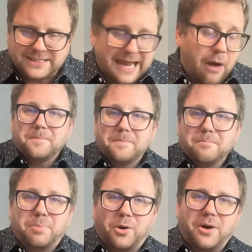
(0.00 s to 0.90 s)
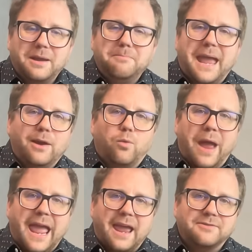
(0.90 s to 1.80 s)
Now, Burry made
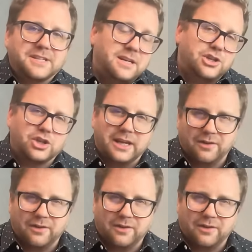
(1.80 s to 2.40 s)
waves initially